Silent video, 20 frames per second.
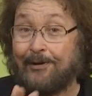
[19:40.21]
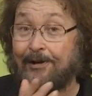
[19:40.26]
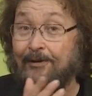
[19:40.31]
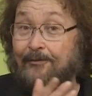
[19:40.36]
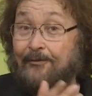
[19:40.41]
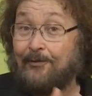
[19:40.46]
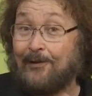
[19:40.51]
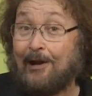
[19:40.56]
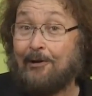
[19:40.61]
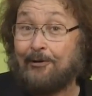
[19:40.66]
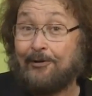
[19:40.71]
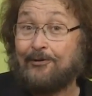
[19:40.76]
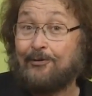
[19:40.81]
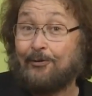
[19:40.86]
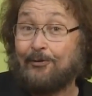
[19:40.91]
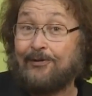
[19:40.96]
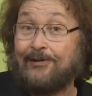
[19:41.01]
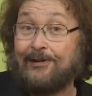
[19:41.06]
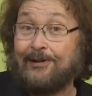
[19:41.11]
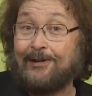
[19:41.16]
and see what
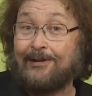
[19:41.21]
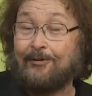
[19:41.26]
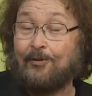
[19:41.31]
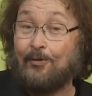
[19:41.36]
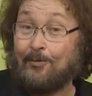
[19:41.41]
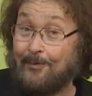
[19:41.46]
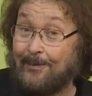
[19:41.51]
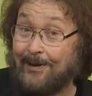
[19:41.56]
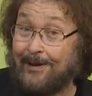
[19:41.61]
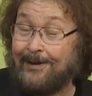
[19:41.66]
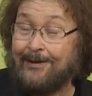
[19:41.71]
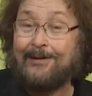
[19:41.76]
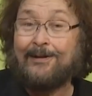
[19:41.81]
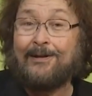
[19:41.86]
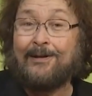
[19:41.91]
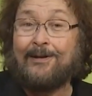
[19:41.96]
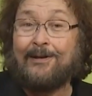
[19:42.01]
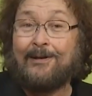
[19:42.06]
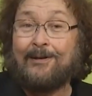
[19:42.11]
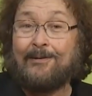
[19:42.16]
was new.
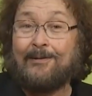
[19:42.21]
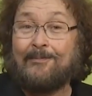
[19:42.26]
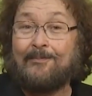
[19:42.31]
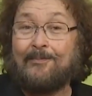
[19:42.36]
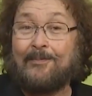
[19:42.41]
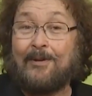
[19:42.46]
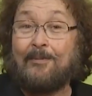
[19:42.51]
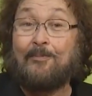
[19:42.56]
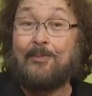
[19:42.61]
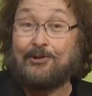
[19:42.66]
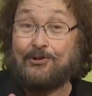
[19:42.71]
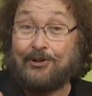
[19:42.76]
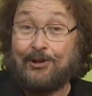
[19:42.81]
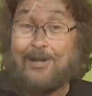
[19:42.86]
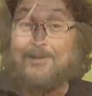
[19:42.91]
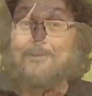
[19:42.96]
And so there was lots